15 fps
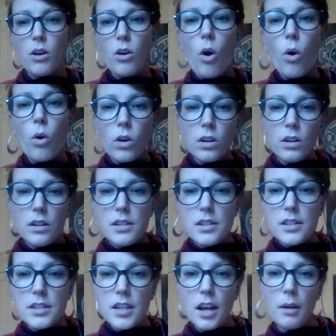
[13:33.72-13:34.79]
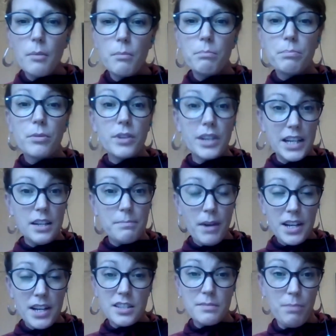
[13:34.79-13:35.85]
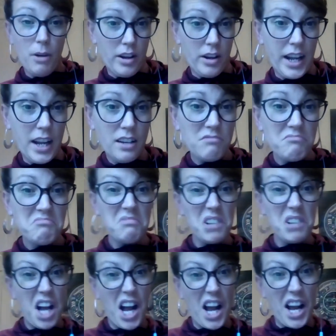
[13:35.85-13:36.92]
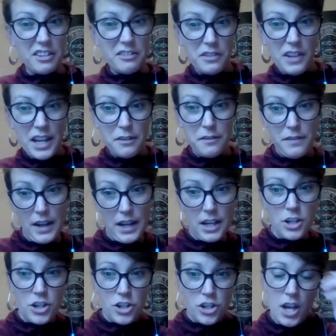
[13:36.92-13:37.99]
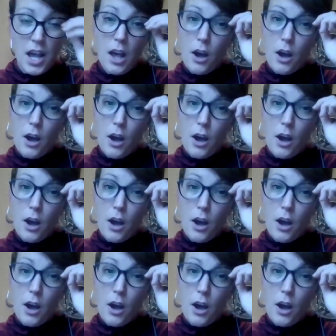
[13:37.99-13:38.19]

Corals breed by spawning, kind of like fish.